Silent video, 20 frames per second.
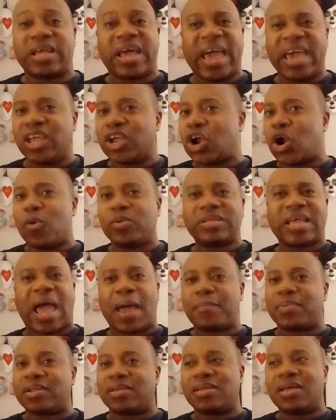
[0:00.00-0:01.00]
Say, hey, girl, what's
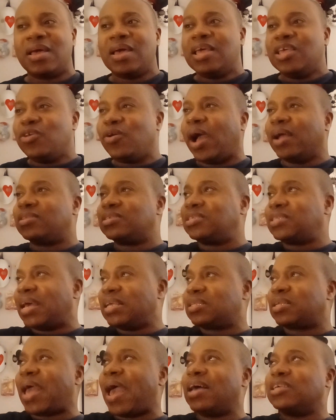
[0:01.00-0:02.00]
happening? You got this
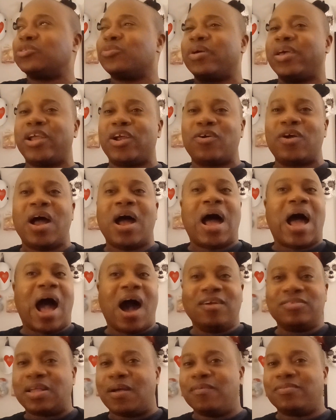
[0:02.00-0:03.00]
nice castle here.
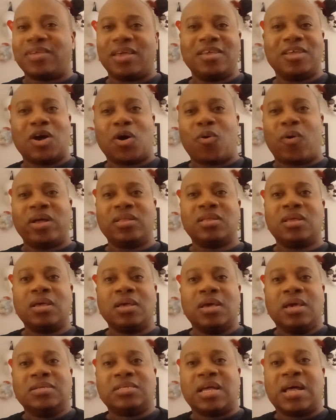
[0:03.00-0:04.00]
How's everything going?
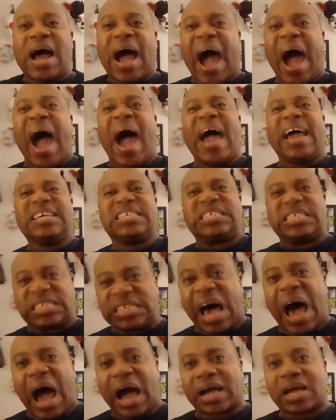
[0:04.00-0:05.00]
She said, I
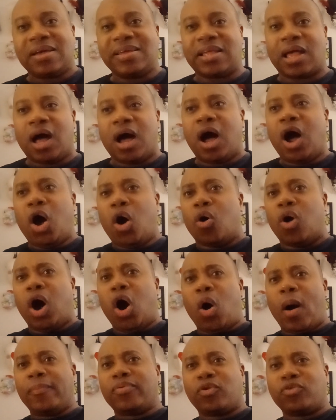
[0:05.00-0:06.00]
suck. Yeah.
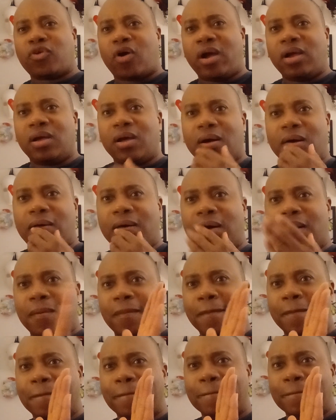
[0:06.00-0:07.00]
Oh, I'm so sorry.
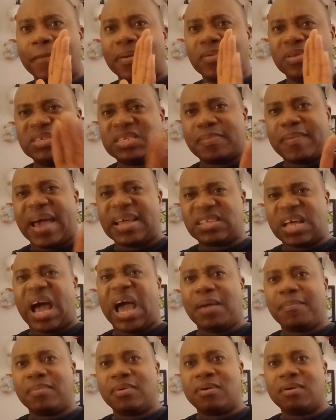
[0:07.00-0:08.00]
This is a bad
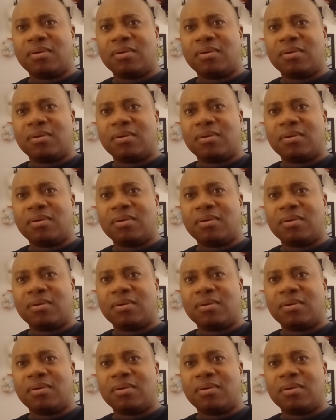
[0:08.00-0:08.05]
time.